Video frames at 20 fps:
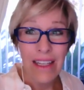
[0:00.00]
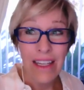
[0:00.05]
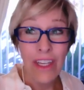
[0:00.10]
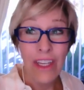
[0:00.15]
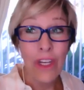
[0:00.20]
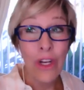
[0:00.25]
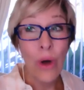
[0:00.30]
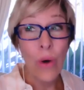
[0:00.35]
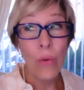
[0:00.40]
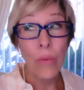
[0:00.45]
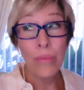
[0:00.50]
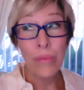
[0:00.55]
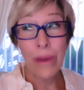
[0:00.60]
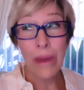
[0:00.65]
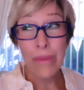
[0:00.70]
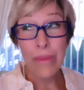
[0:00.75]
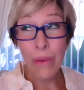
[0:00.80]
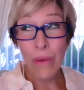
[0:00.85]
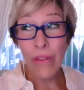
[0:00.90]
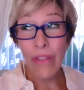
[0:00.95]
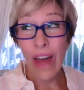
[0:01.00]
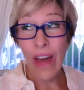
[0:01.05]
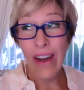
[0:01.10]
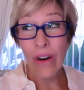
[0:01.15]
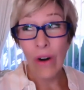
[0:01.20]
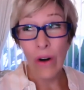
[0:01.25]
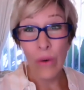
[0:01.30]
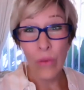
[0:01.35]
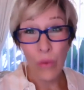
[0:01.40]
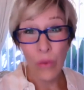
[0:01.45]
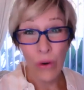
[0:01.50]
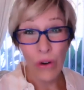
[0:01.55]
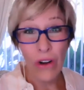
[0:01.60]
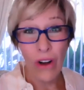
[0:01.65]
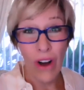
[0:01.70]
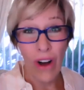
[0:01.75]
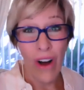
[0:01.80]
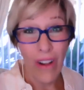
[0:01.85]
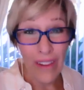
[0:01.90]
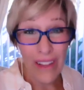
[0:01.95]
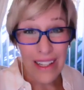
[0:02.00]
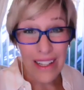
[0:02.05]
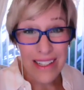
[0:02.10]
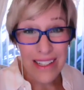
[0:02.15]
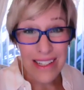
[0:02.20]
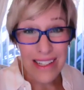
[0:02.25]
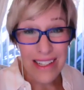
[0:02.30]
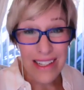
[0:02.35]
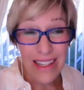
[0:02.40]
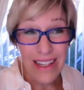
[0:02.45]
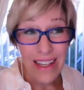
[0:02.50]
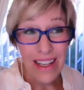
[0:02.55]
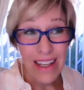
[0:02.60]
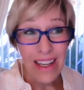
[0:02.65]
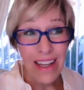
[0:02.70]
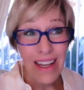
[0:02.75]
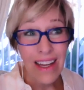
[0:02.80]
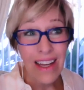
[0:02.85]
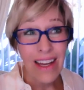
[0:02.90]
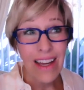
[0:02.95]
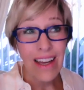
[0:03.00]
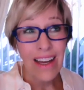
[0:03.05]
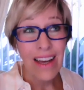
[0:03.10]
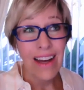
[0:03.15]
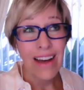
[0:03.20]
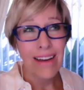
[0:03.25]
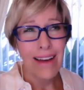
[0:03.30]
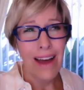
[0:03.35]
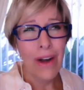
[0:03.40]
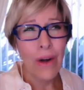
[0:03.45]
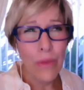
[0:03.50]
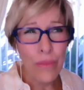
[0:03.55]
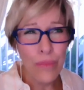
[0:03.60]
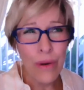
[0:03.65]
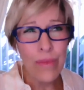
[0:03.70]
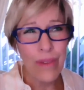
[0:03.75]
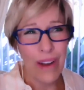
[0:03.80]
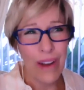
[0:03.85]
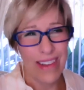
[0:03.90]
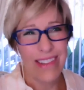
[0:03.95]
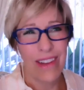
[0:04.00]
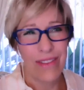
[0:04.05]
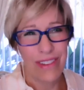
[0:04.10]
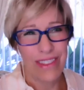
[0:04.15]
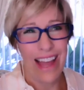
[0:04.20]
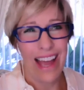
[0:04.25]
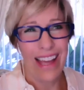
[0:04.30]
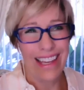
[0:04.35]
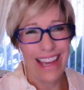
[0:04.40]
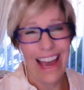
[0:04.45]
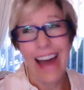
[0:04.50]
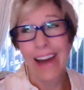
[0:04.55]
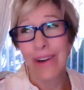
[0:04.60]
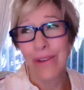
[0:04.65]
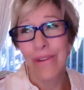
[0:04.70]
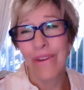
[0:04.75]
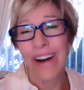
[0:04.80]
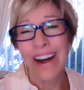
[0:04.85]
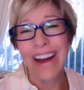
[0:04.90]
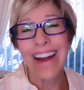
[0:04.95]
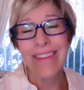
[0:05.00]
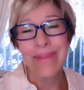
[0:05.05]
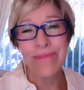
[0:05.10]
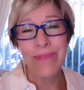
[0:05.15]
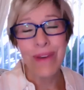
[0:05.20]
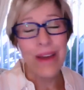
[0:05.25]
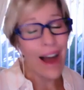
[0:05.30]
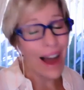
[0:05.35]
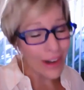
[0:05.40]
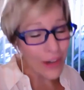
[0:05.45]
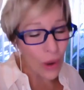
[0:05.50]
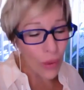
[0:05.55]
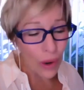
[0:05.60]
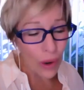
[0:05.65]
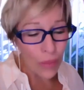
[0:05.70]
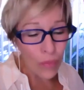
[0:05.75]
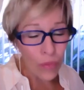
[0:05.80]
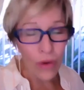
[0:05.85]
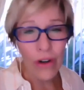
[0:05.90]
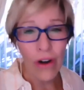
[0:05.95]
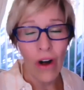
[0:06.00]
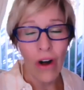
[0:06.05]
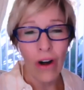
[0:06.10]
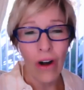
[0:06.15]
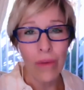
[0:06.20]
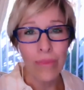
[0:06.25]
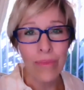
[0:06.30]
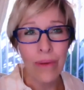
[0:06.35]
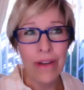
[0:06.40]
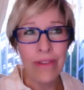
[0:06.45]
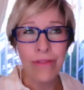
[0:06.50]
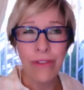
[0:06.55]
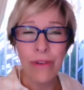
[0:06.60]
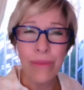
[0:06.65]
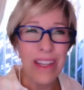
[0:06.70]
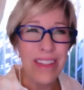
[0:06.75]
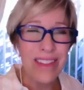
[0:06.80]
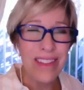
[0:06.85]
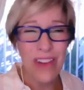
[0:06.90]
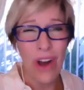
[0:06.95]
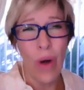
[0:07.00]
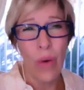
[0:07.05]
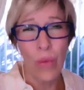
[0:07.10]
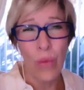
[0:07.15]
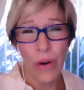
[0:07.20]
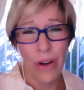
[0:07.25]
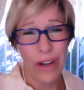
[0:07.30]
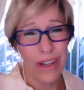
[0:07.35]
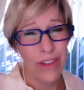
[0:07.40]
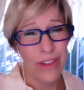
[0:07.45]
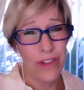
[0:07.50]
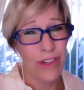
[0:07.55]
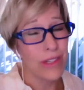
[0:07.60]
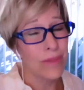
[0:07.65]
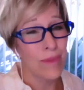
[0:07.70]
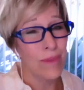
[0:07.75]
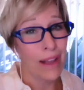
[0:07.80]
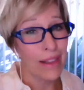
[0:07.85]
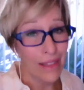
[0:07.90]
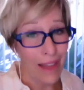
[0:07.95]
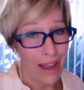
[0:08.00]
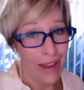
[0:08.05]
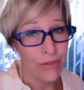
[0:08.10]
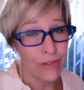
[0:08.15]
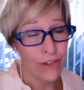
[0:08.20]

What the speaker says: You know, people that are workaholics, I don't put myself in that category. I know I work hard, but for me, it's not work. It's just my life.